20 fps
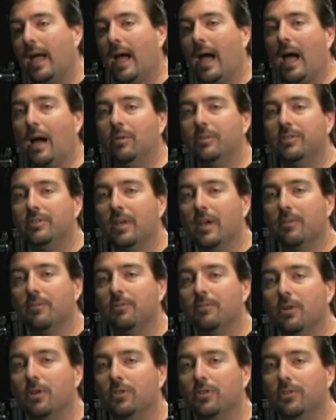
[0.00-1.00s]
I would say at
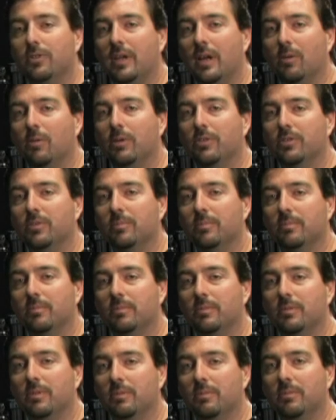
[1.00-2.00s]
first there was
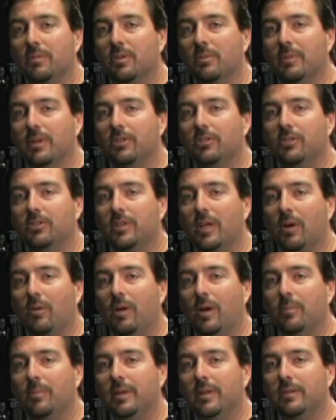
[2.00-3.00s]
some issues that
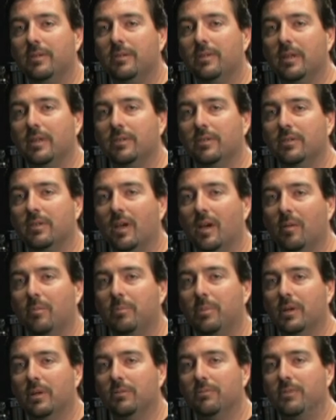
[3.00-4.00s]
way, but since
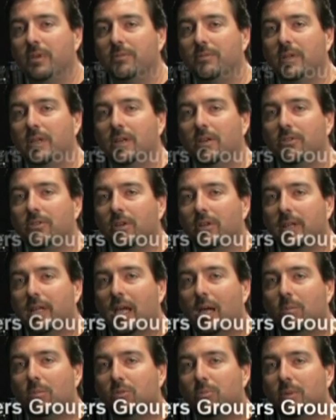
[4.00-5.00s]
build 15 or so, the
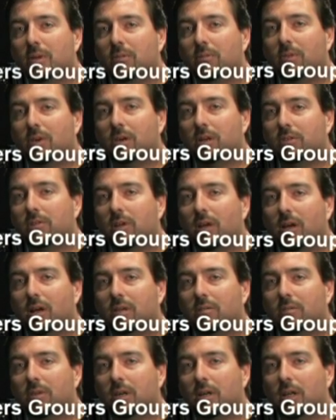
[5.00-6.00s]
camera's been very
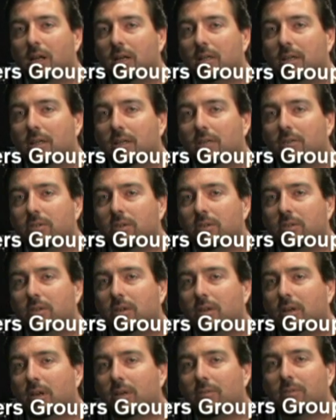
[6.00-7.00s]
solid, very locked in, so
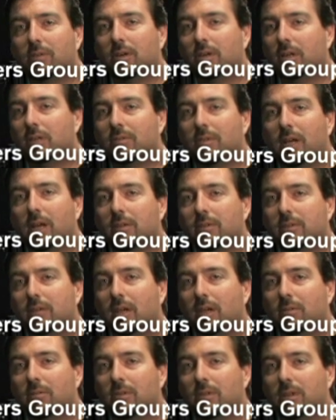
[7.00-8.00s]
don't ever even
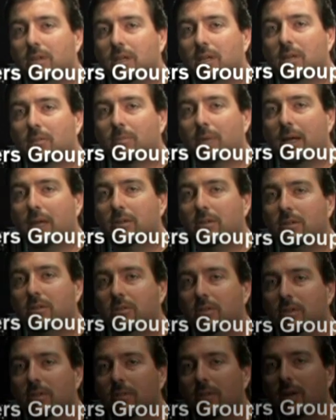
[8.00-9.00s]
hesitate when you think about
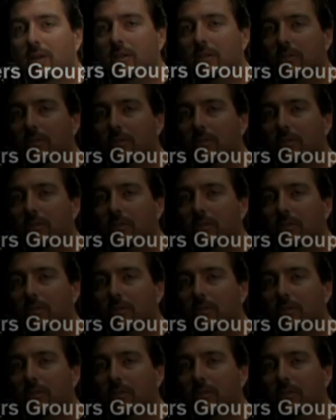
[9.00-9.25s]
using the Red to